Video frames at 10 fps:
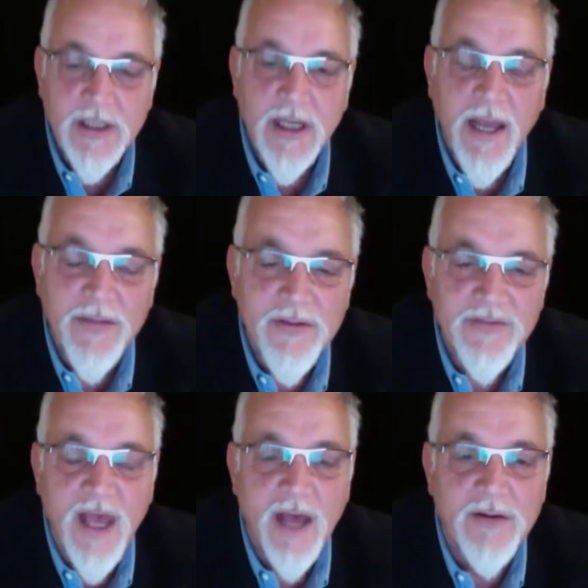And the
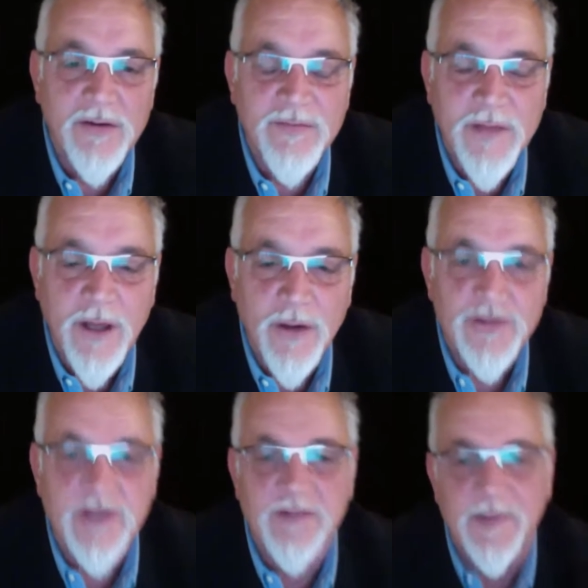sound of the oak tree
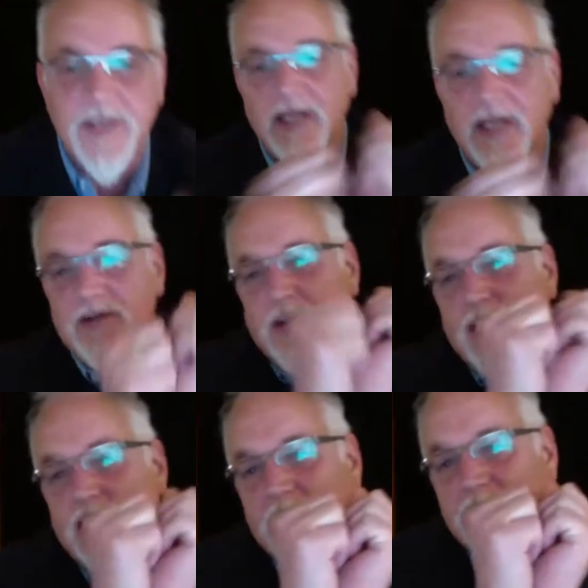splitting is
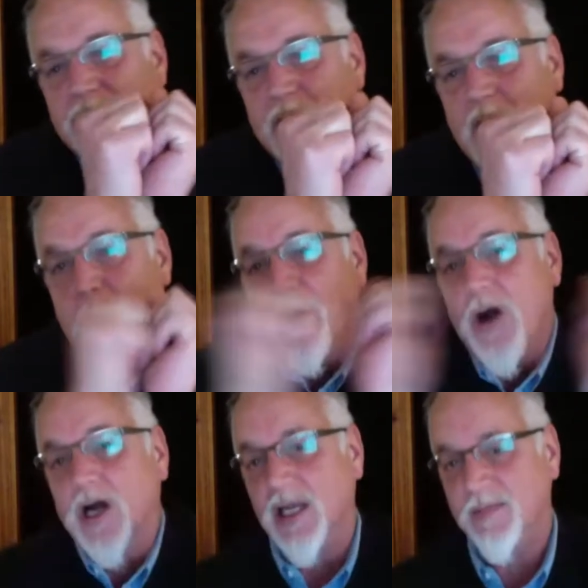apocalypse.
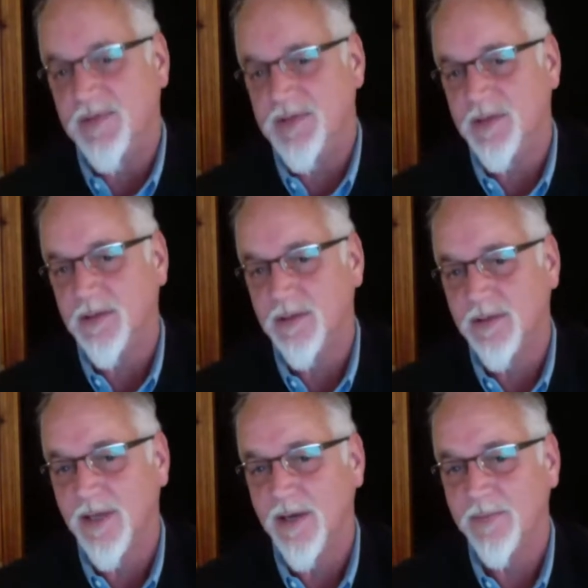Apocalypse.
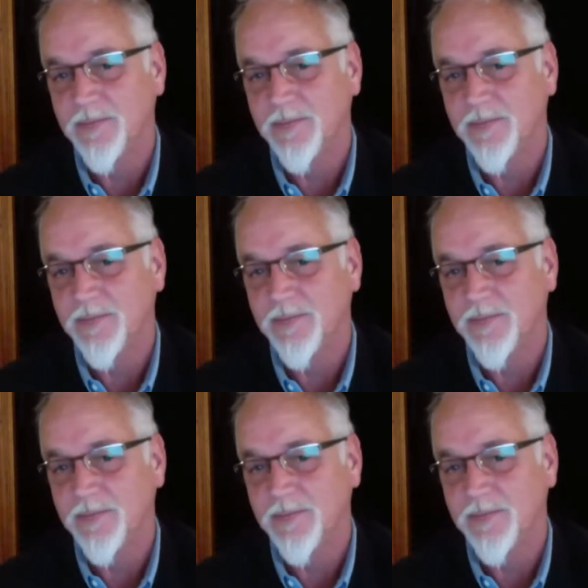Yeah?